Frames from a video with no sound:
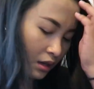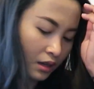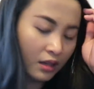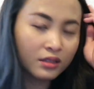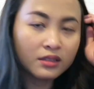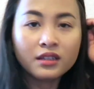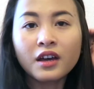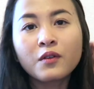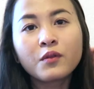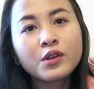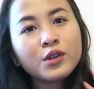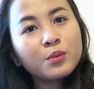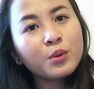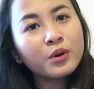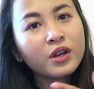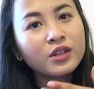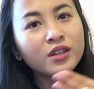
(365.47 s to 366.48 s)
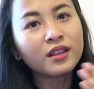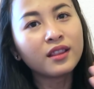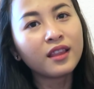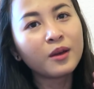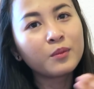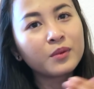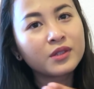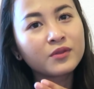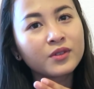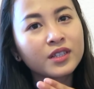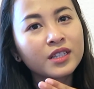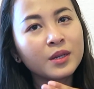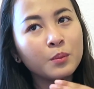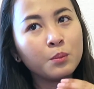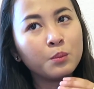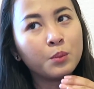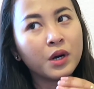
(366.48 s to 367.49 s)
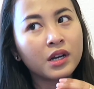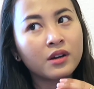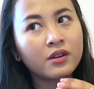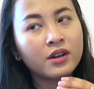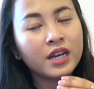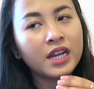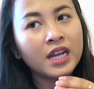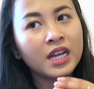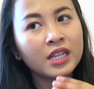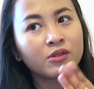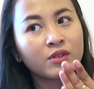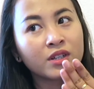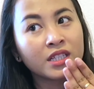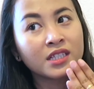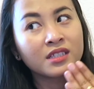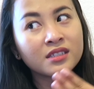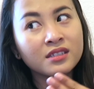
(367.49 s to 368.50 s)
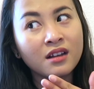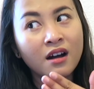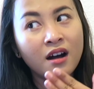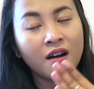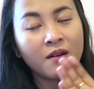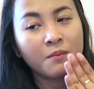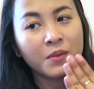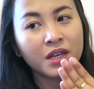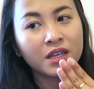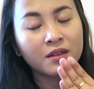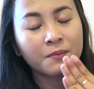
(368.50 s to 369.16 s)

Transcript: It's like when you put on your lip, it's really buttery. It's really soft.